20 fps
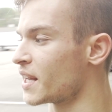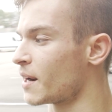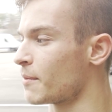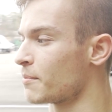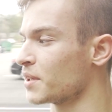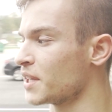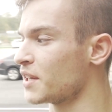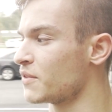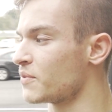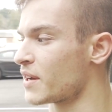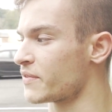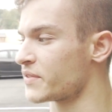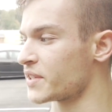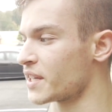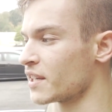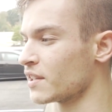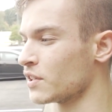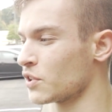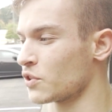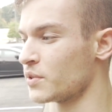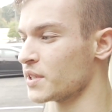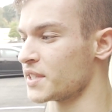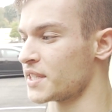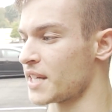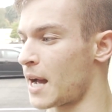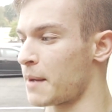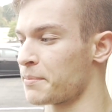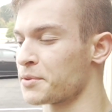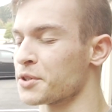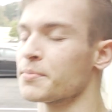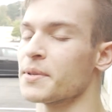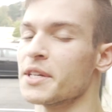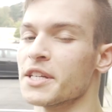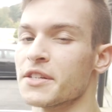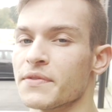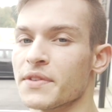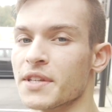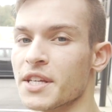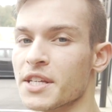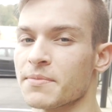I believe we have to get a little adapter piece
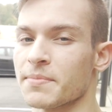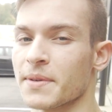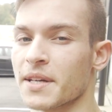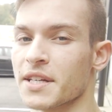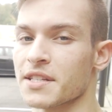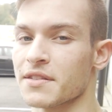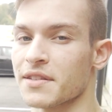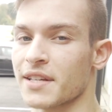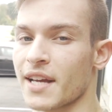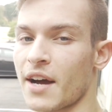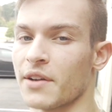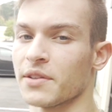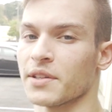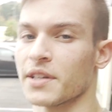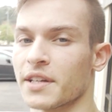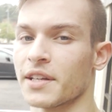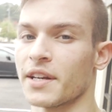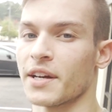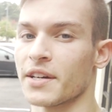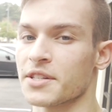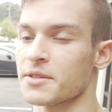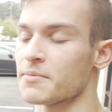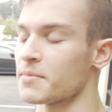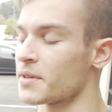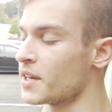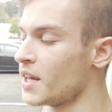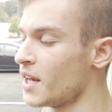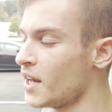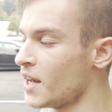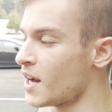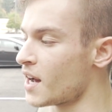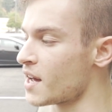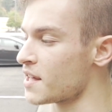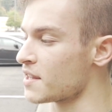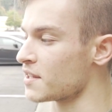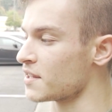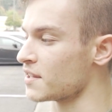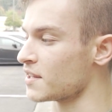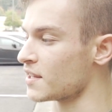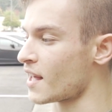for this because of the outlet connection. But
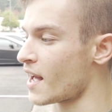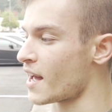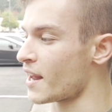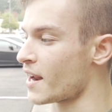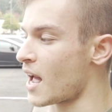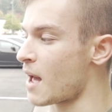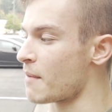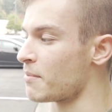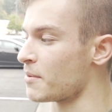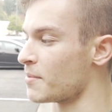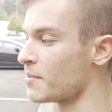other than that, happy